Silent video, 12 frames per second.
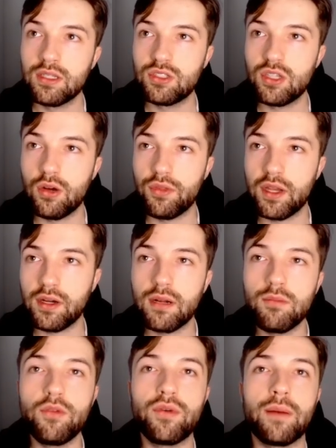So they're
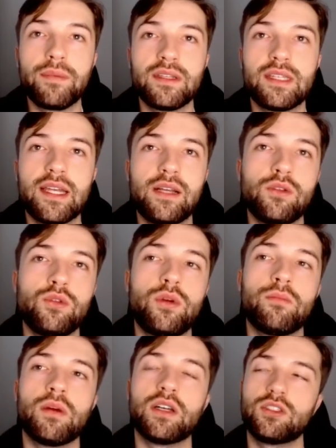going to move up and take Luke
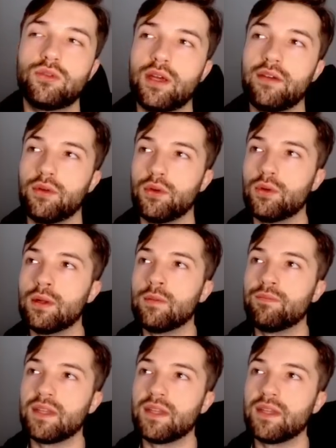Musgrave, who